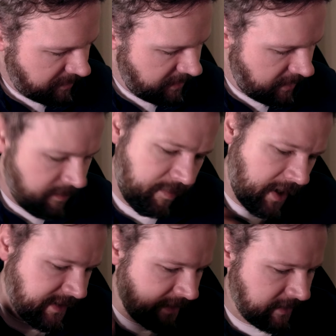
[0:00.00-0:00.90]
yeah,
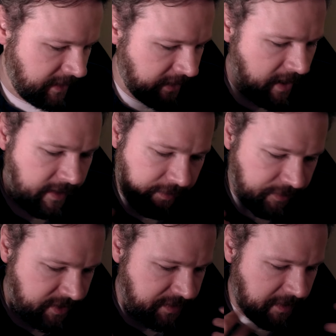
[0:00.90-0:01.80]
basically, like, the
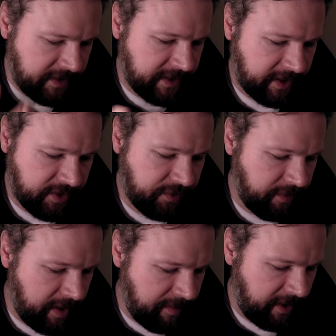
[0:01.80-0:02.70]
first one is like a
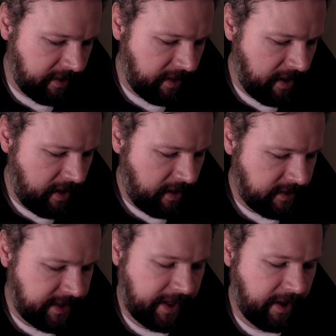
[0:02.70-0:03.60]
dreaming.
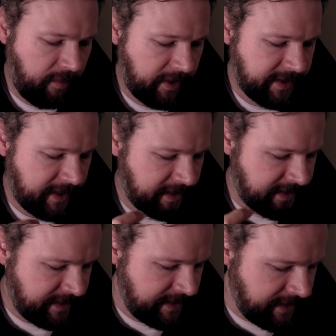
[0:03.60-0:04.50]
Second one is like a
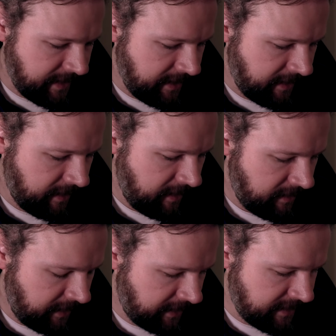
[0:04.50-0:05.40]
seeking,
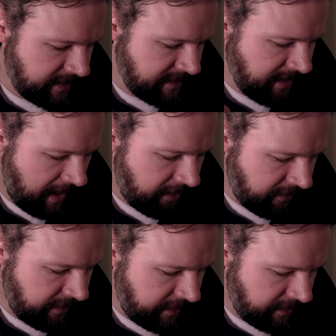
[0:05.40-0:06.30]
like a
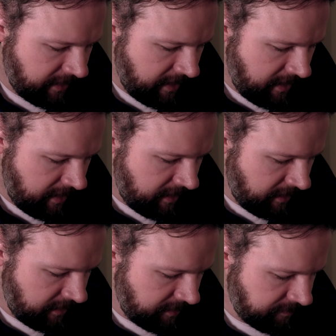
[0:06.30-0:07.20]
desiring.
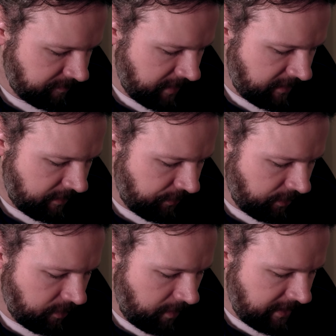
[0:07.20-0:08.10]
And the
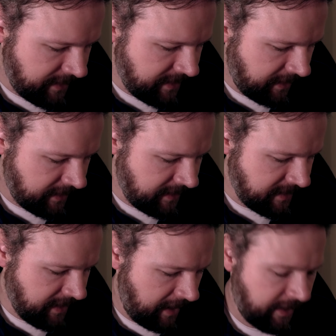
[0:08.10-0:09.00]
third one is like a
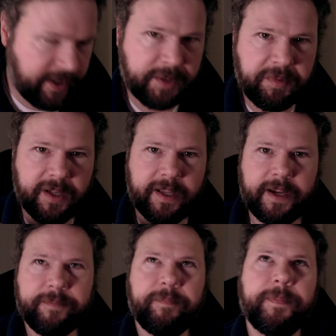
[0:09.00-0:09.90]
desiring, but
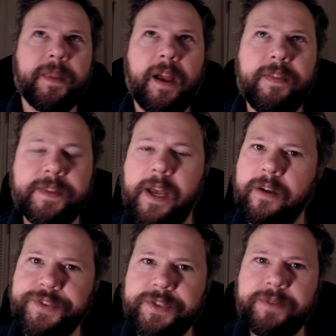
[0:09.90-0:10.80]
like, and
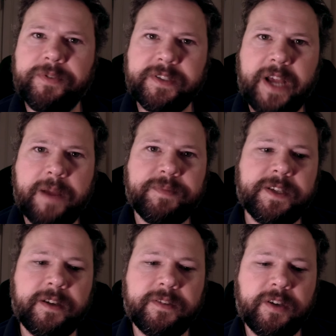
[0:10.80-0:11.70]
also different types.
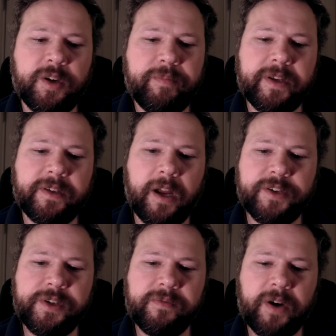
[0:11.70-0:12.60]
Like, there could be a Don
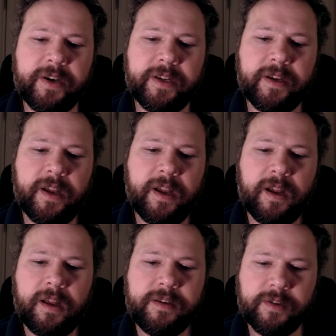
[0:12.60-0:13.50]
Giovanni,
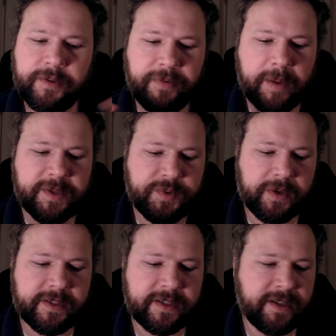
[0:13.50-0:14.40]
you know, the famous
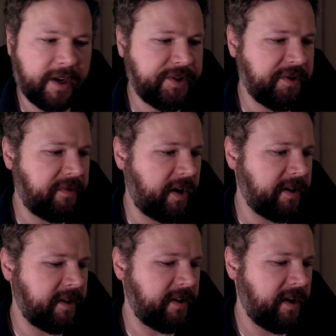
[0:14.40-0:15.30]
one is a Don
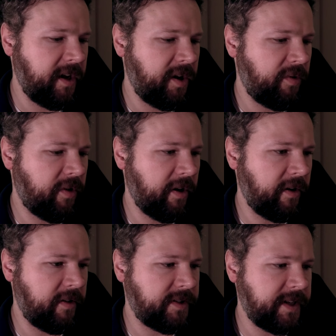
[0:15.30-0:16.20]
Giovanni where
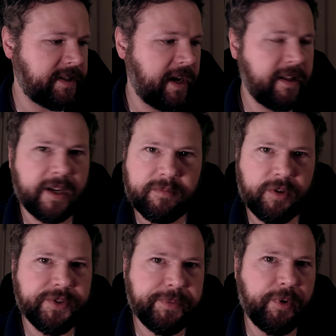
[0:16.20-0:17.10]
it seeks out, like,
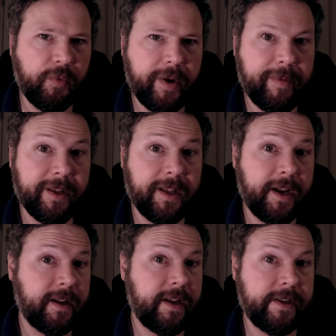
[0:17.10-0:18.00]
multiple women,
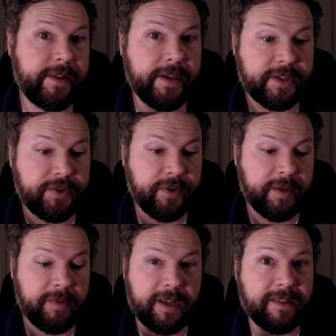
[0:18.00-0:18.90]
like, in the
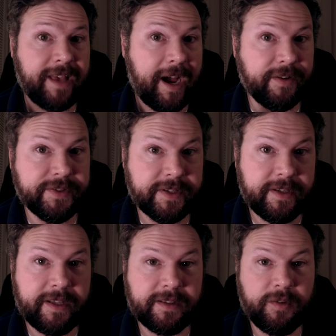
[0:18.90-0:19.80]
extreme, like,
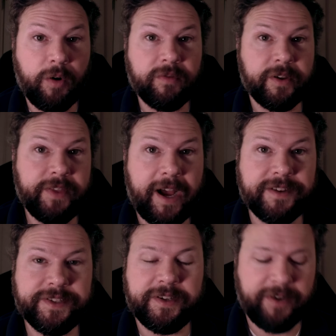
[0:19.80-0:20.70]
over a
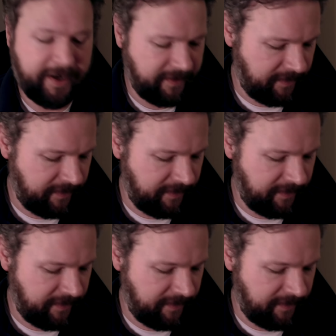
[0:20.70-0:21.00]
thousand, right?